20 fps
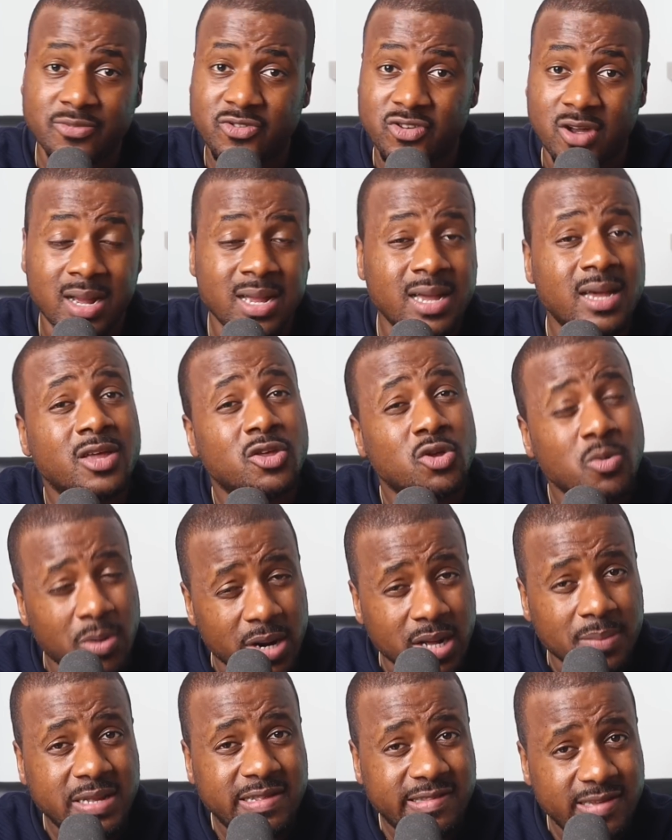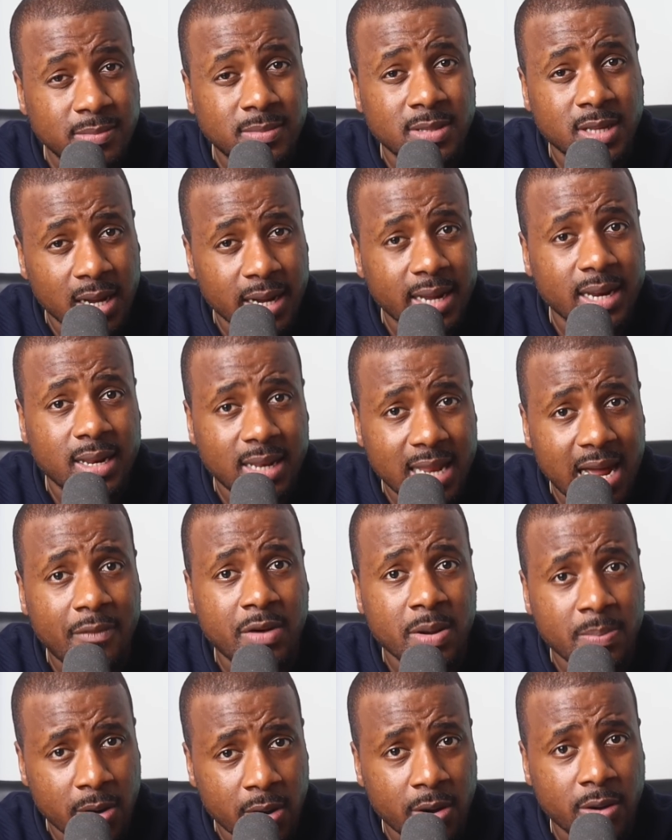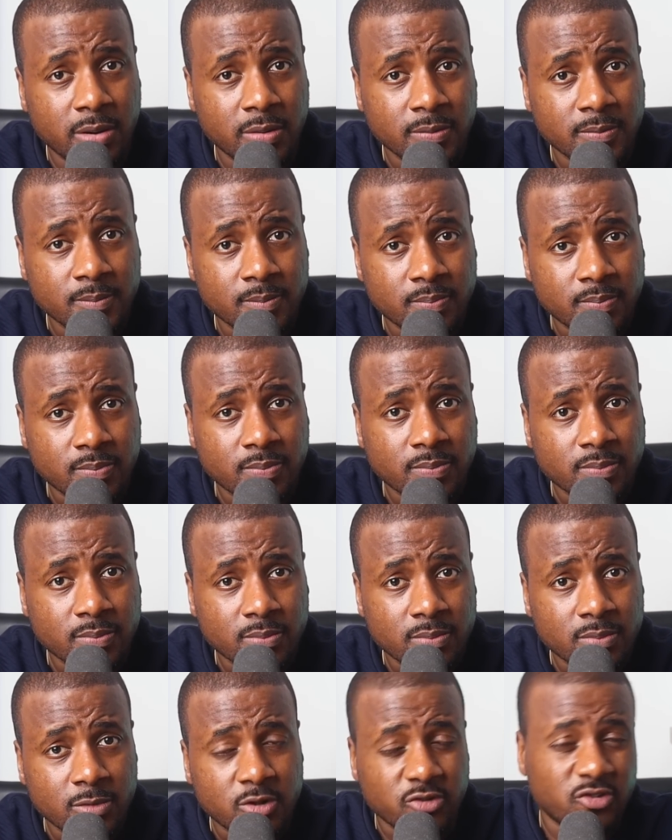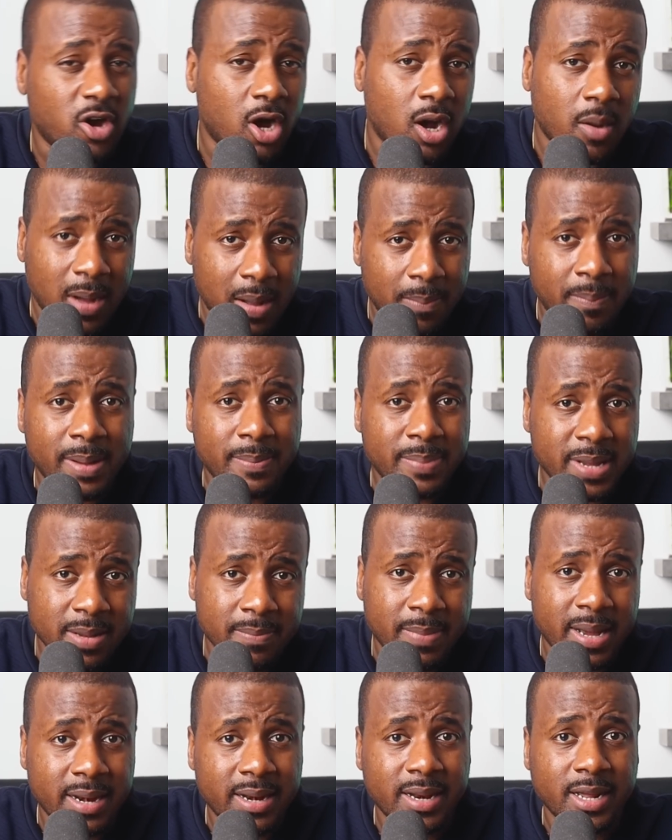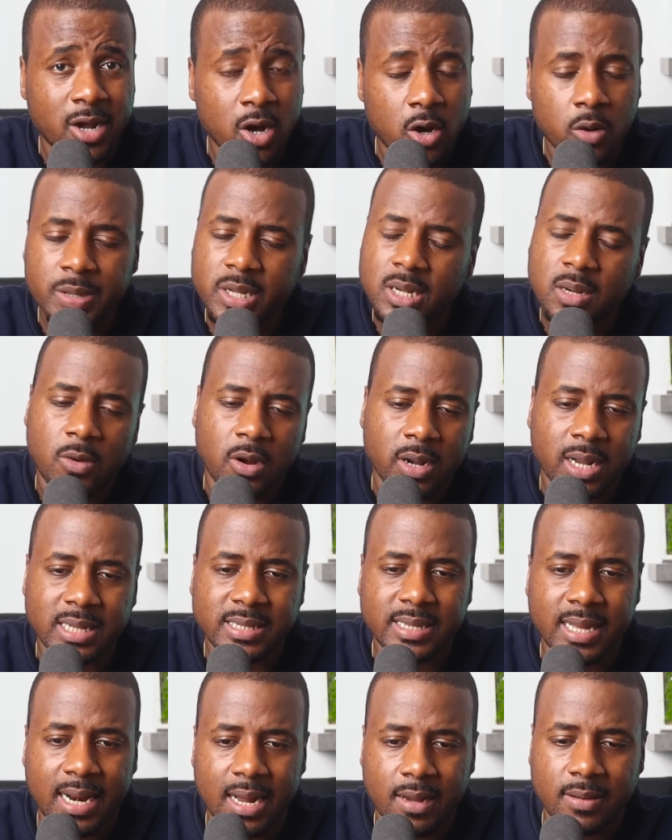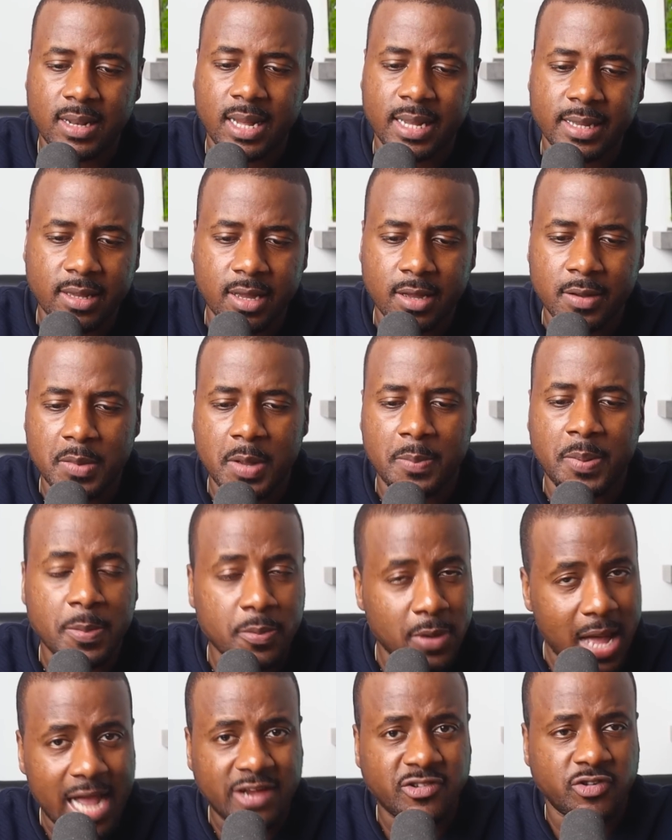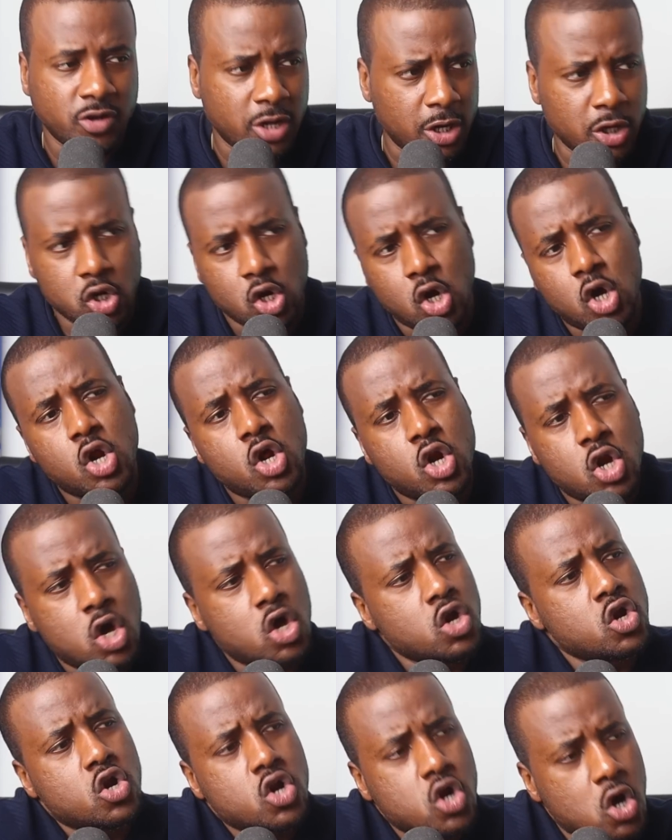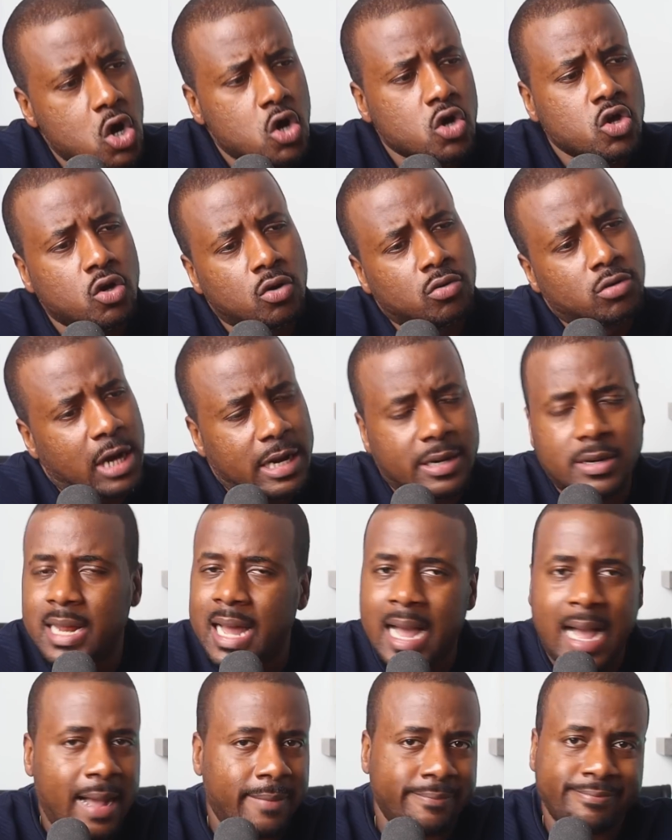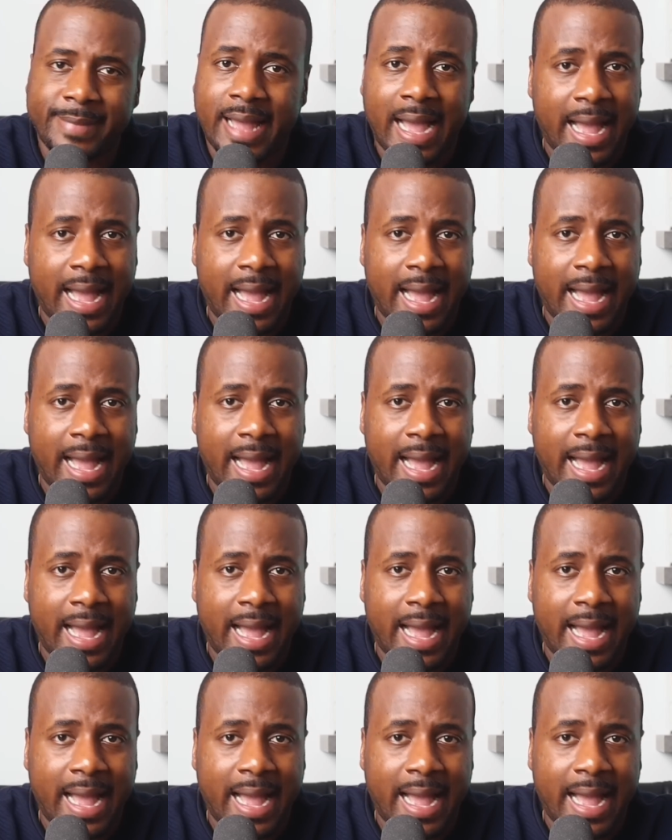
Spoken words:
I'm sorry. You bringing me Tim Duncan and Larry Bird to talk about being better than Kobe? Come on, cut that out. Like, and people actually like, no. You good? Nah.